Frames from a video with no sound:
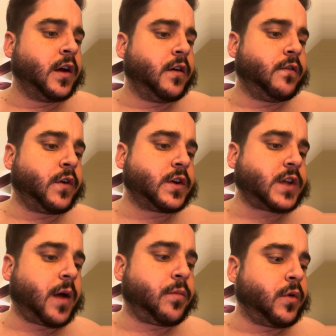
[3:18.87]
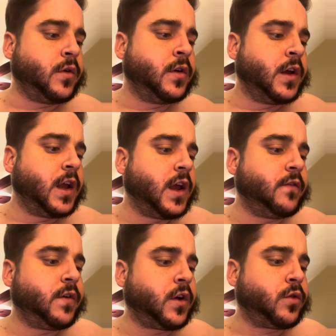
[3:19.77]
For example, in
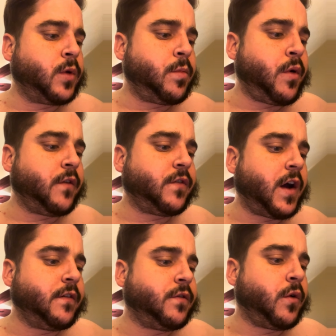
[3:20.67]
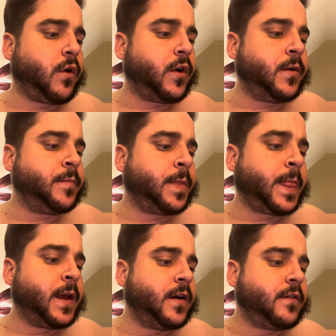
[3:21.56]
figure 3.54,
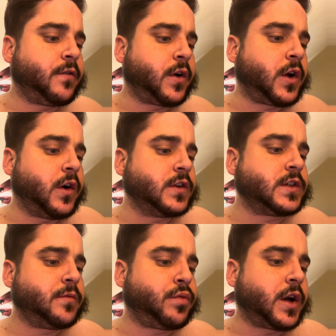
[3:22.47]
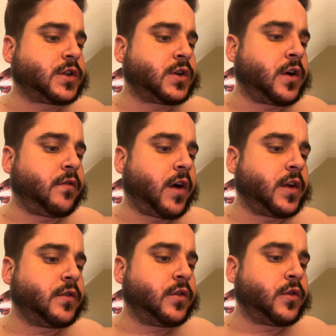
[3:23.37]
for a constant pressure of
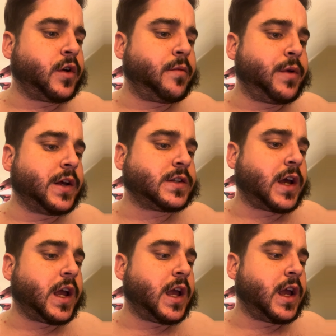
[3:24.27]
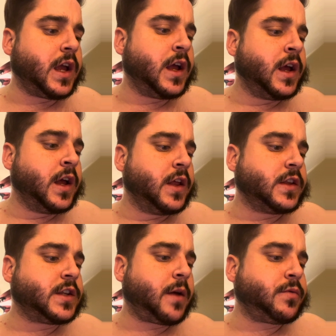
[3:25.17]
130 psia,
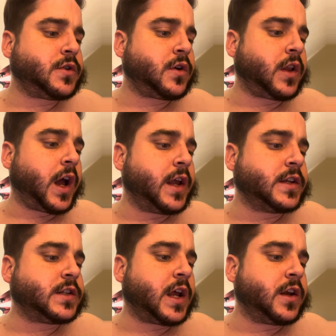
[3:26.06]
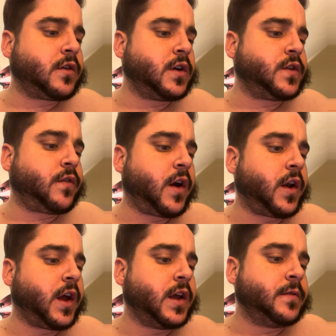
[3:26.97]
the temperature glide is 10 degrees
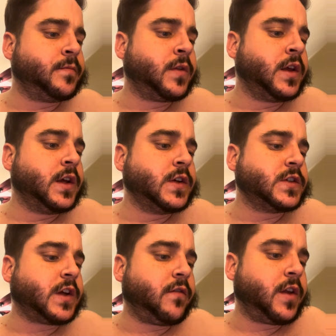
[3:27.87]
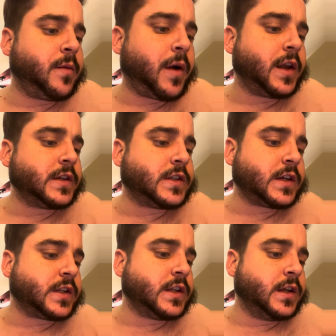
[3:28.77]
Fahrenheit, 70 minus
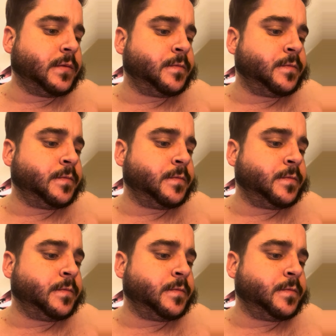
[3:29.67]
60.